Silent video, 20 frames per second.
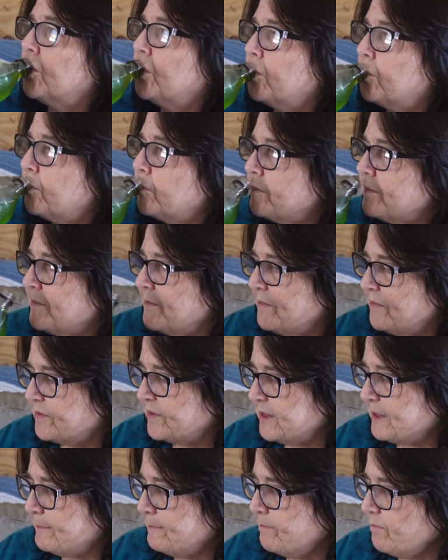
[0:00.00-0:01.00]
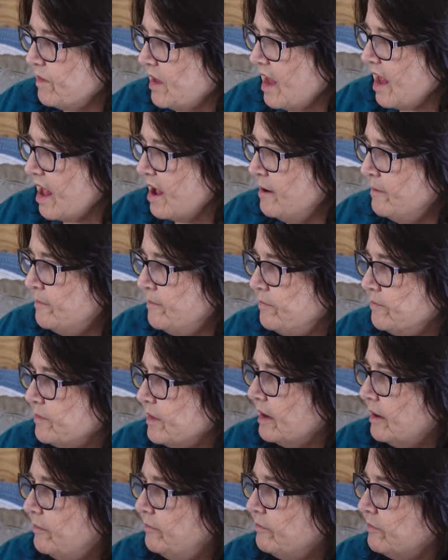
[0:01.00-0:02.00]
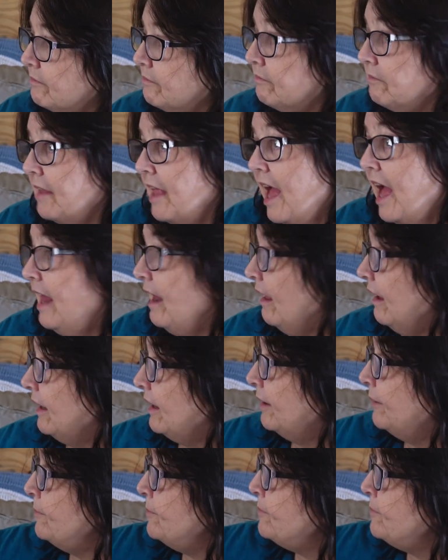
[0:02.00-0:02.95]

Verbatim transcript: it. It tastes just like it smells. I like it.